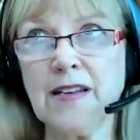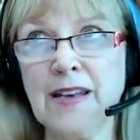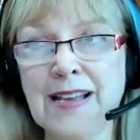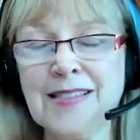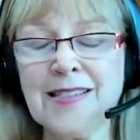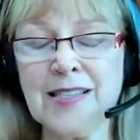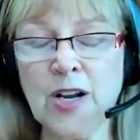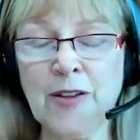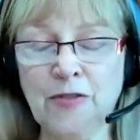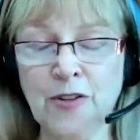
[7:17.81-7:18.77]

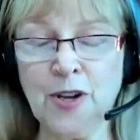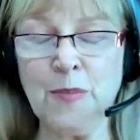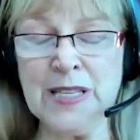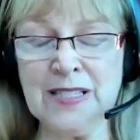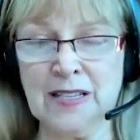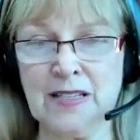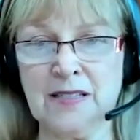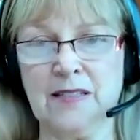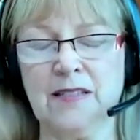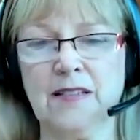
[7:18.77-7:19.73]
necessary for your
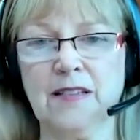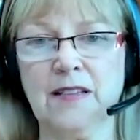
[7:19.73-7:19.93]
business.